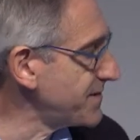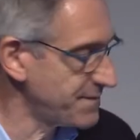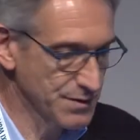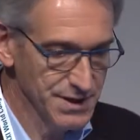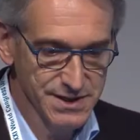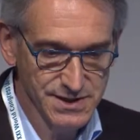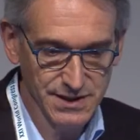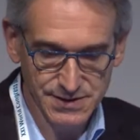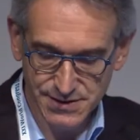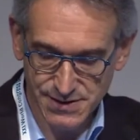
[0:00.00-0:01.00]
For
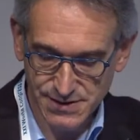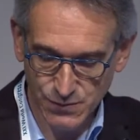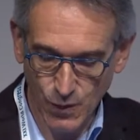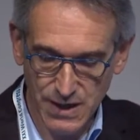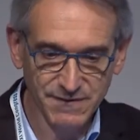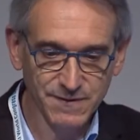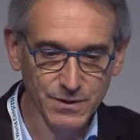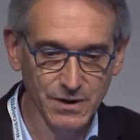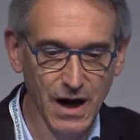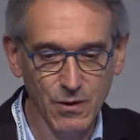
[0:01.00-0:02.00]
instance, this is one
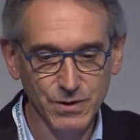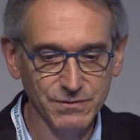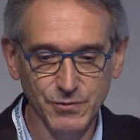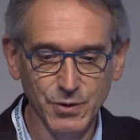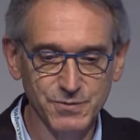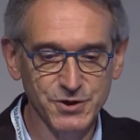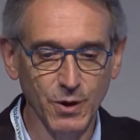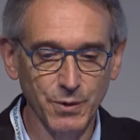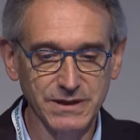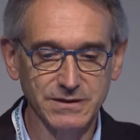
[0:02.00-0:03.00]
for our group
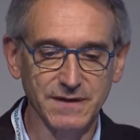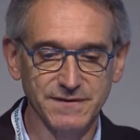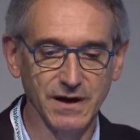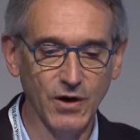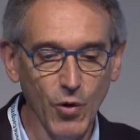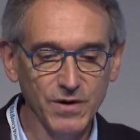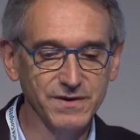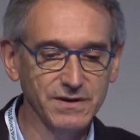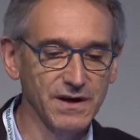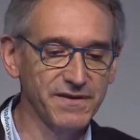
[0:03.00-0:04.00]
showing that
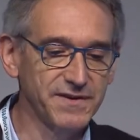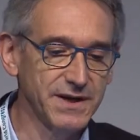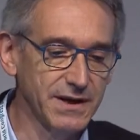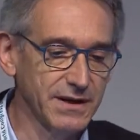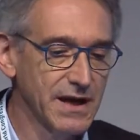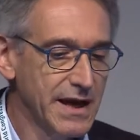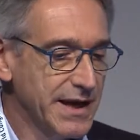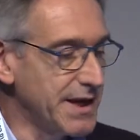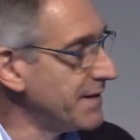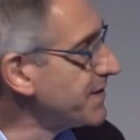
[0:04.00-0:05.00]
cortical thinning in